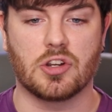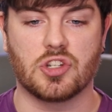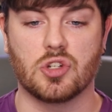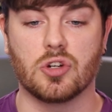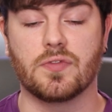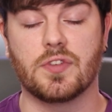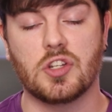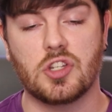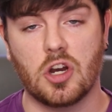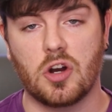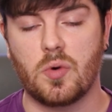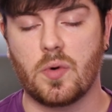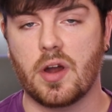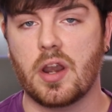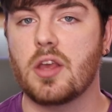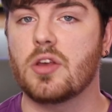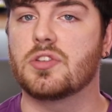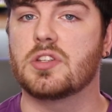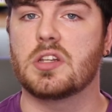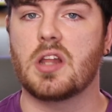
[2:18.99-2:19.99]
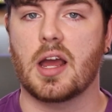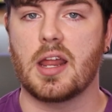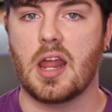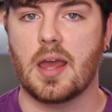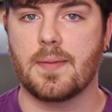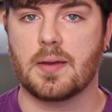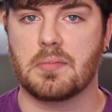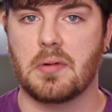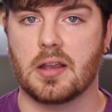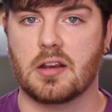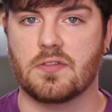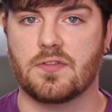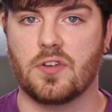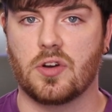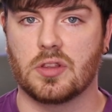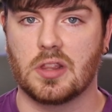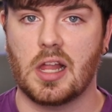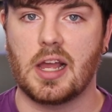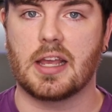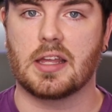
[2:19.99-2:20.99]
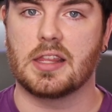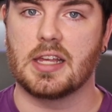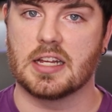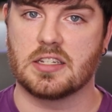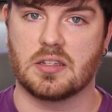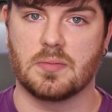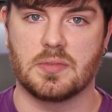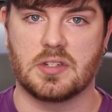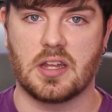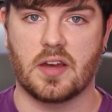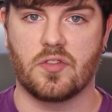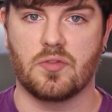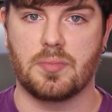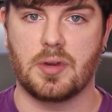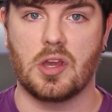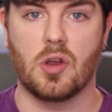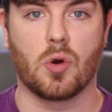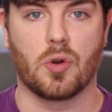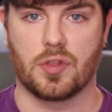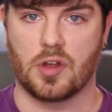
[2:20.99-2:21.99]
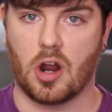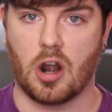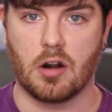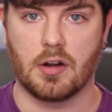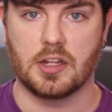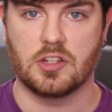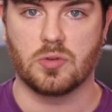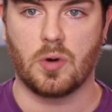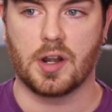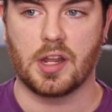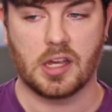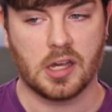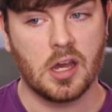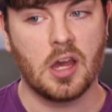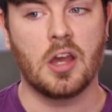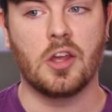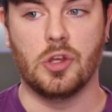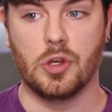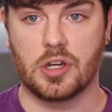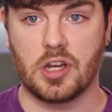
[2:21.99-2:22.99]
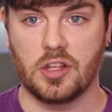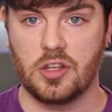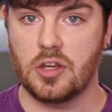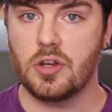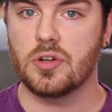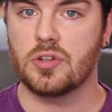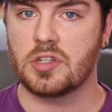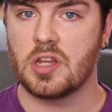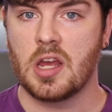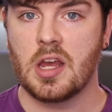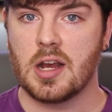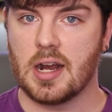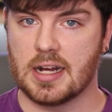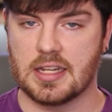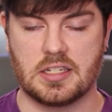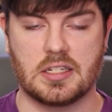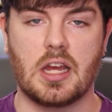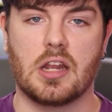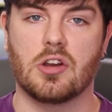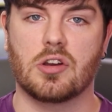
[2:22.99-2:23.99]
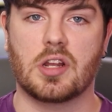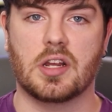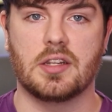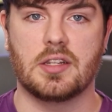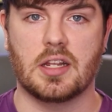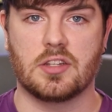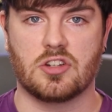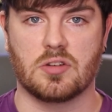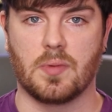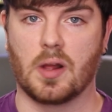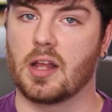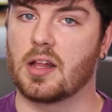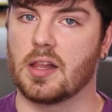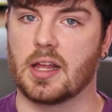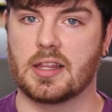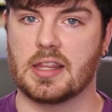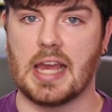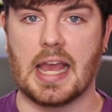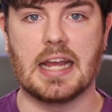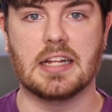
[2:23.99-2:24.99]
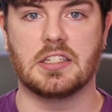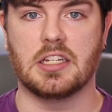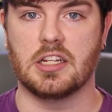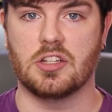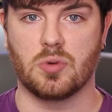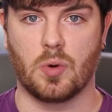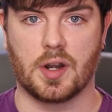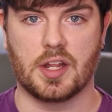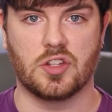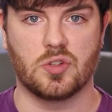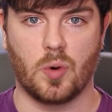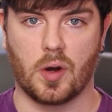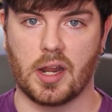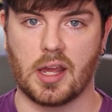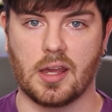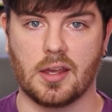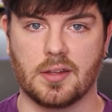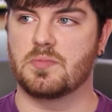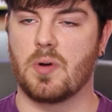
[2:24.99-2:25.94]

So if you don't want to use a dynamic microphone like the SM7B or the RE20, you can use a standard condenser mic like the AT2020.